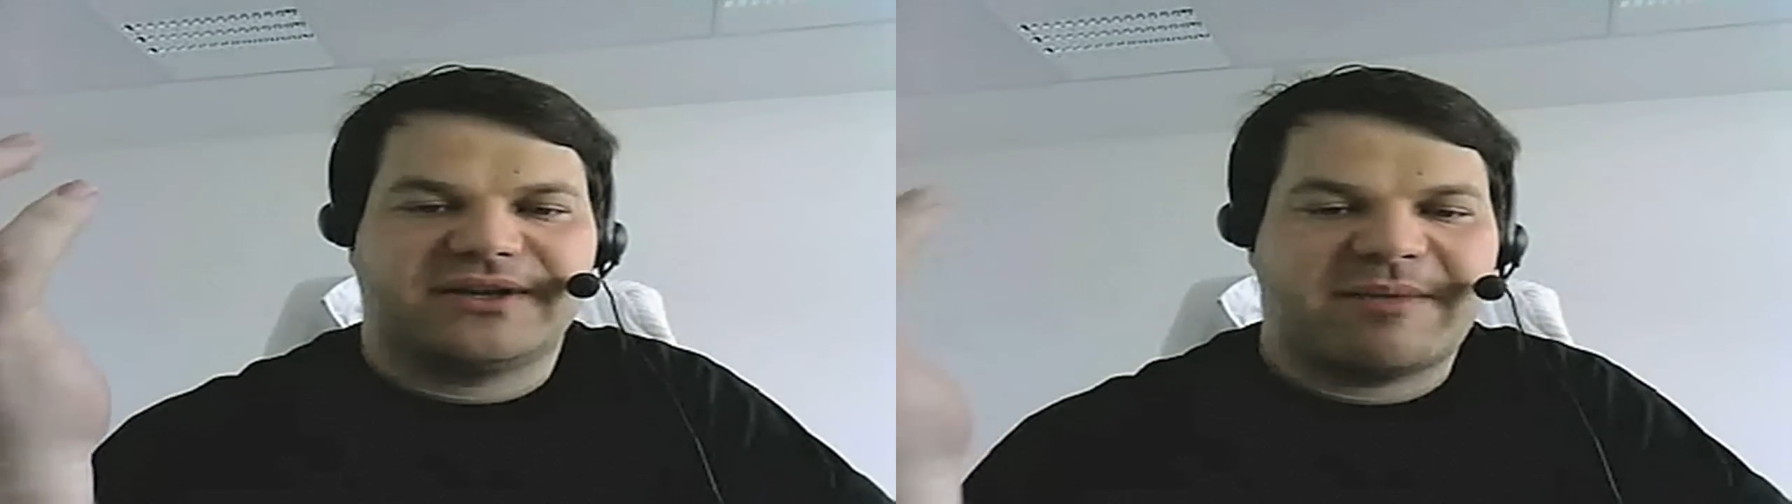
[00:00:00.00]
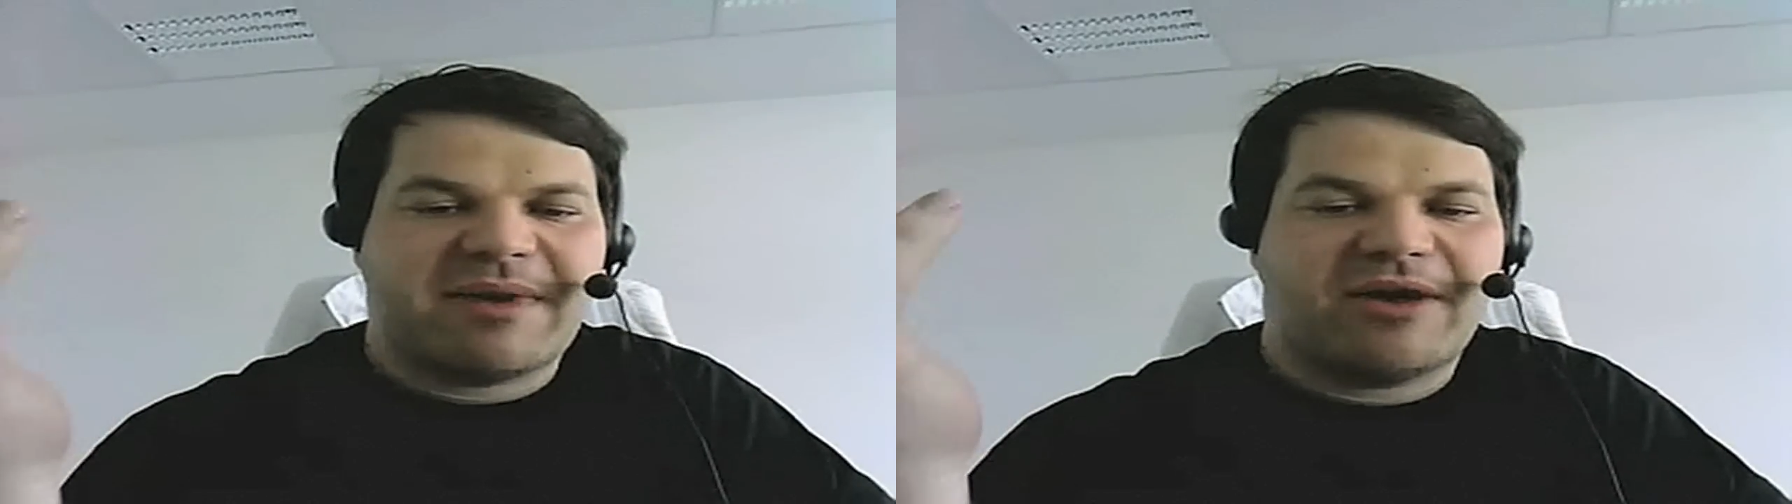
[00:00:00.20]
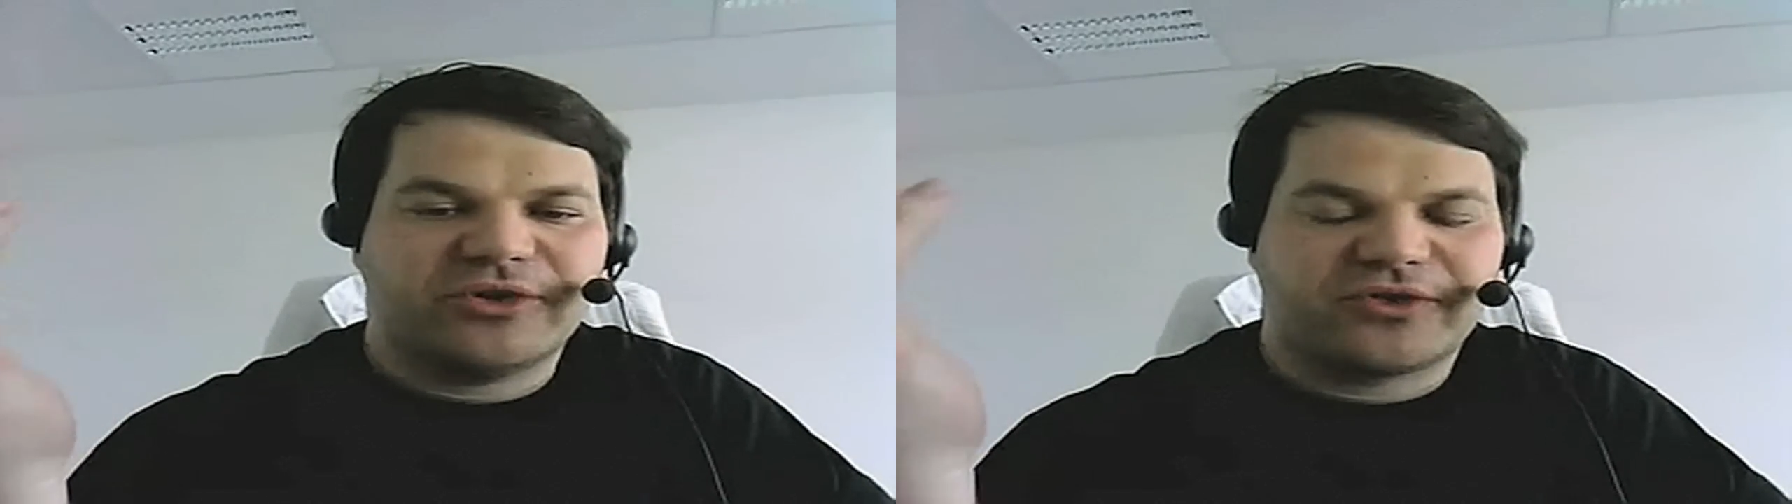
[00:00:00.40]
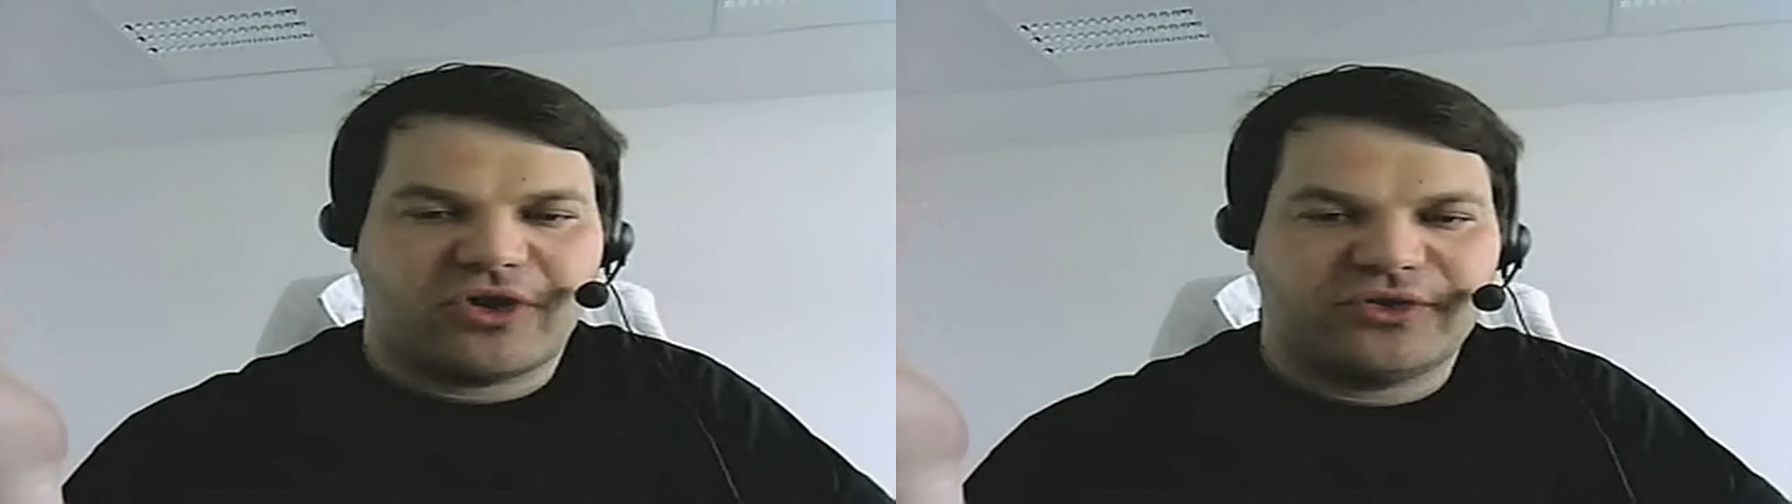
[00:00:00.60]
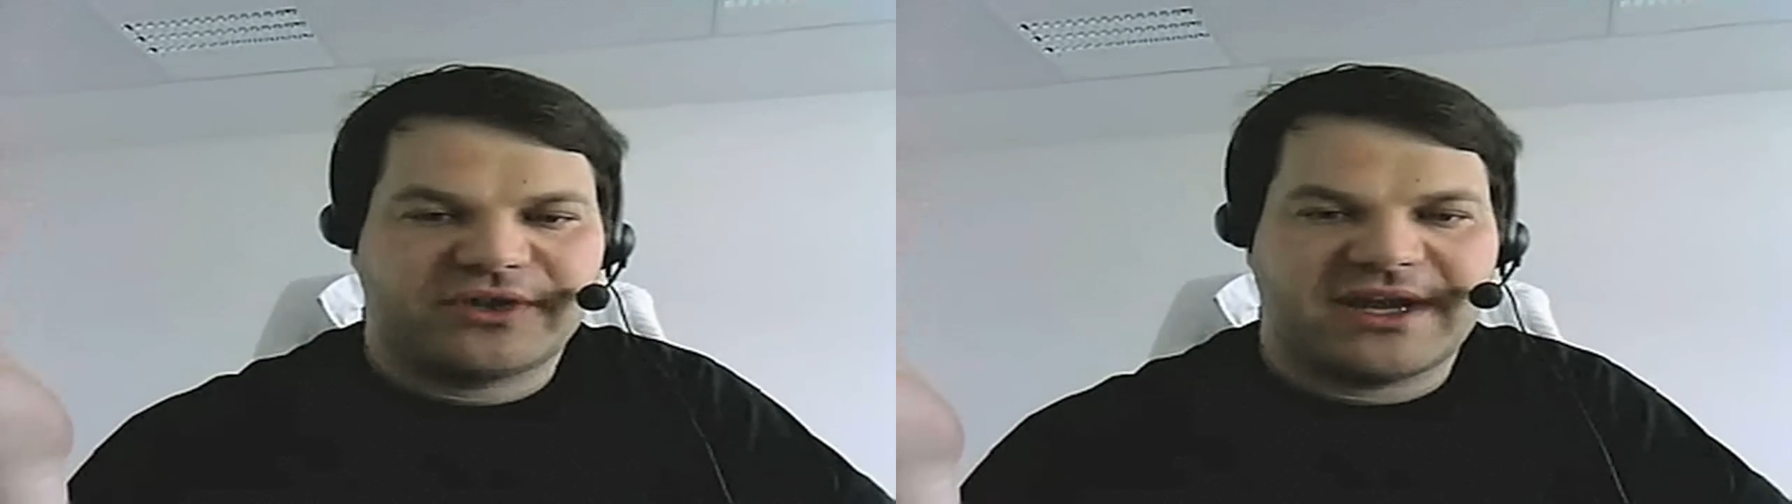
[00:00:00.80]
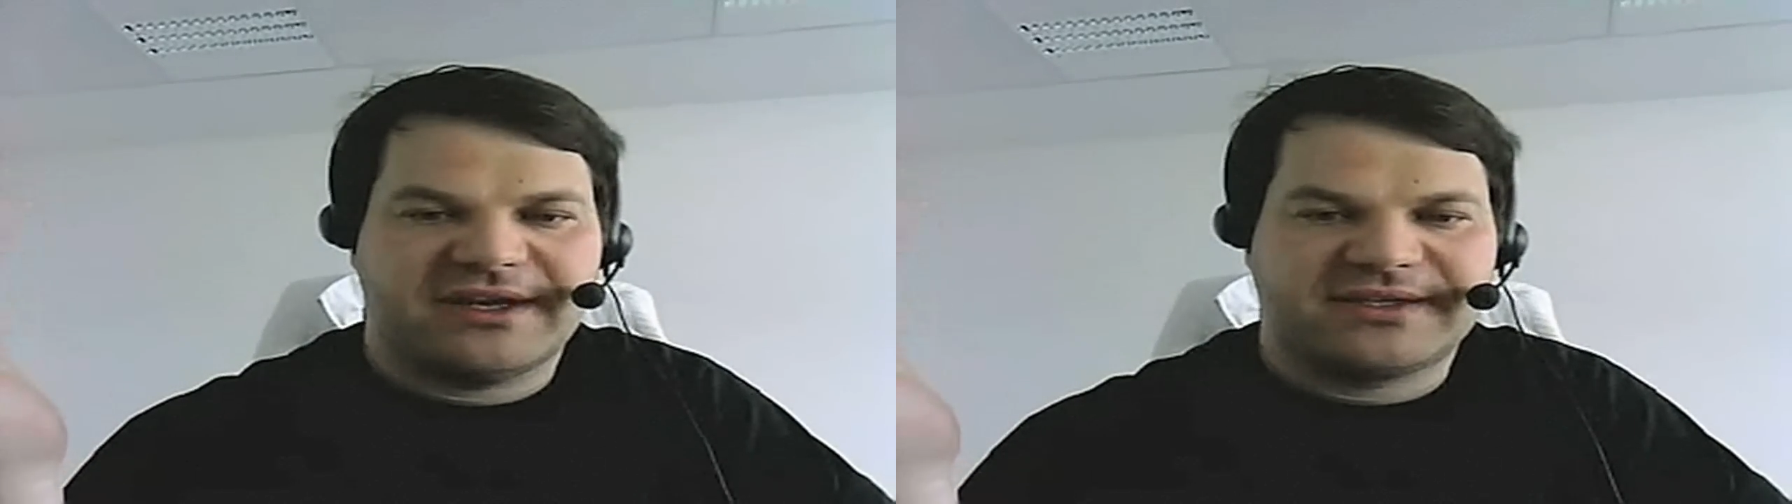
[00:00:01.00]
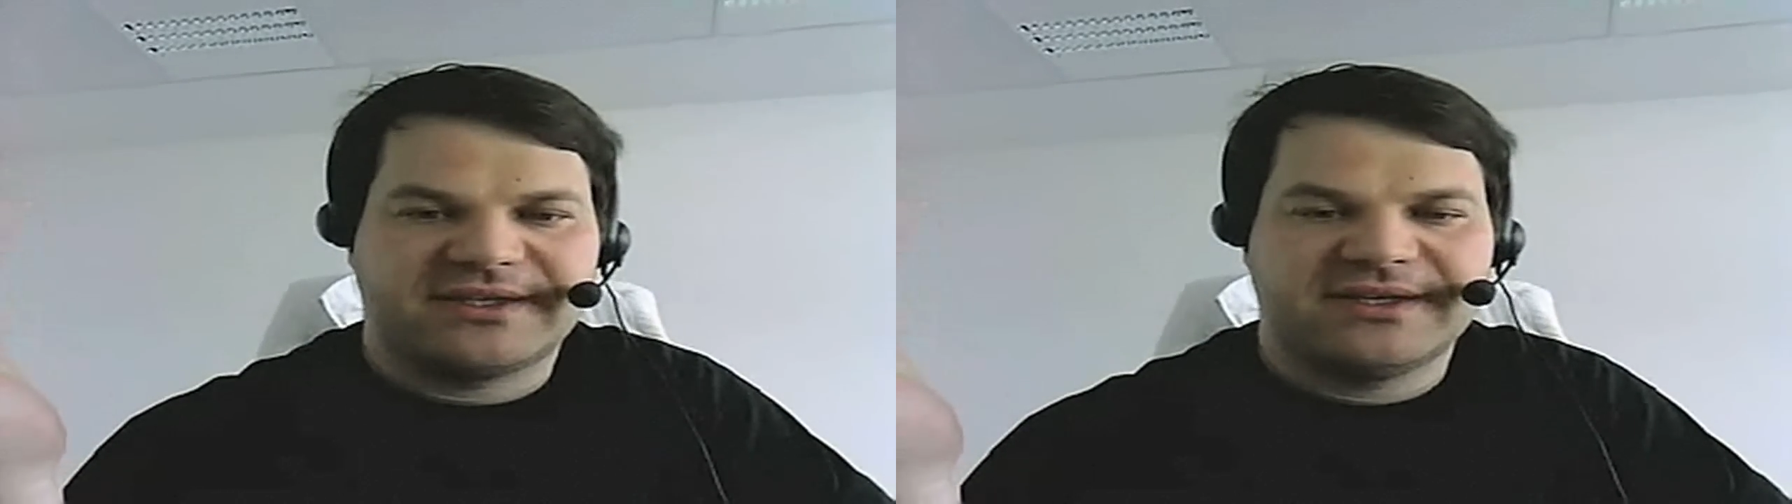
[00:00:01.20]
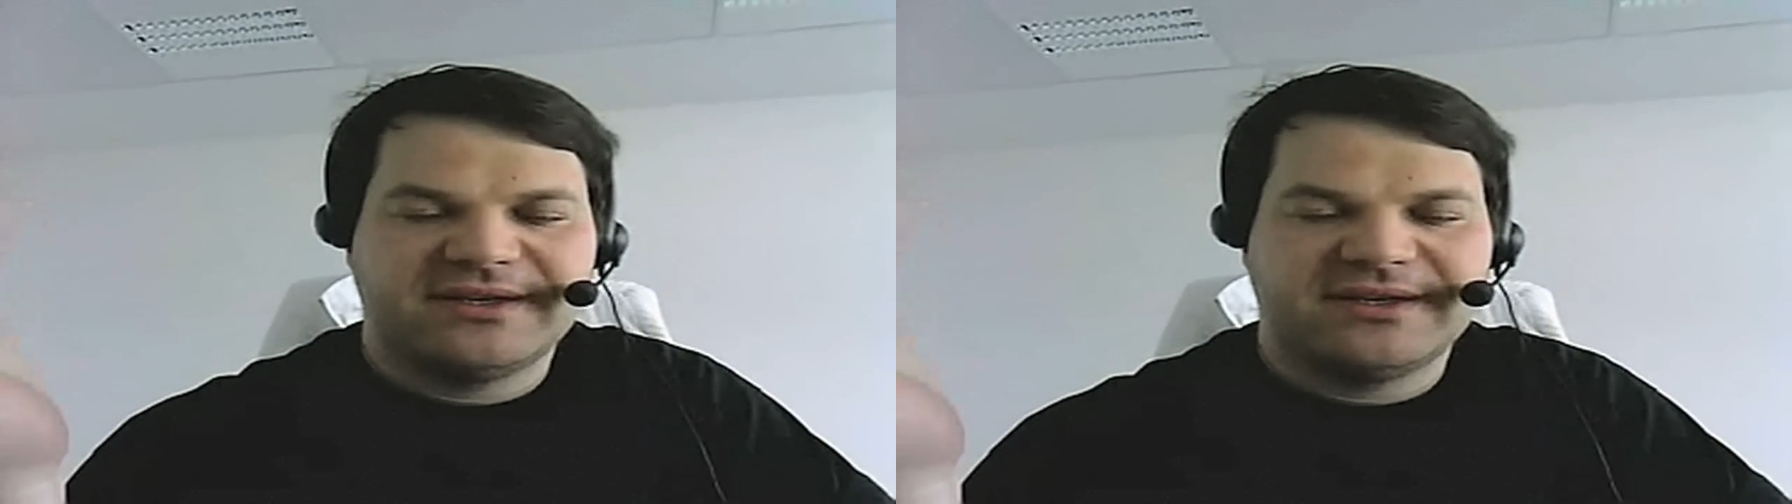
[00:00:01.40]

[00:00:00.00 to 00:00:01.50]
amount of content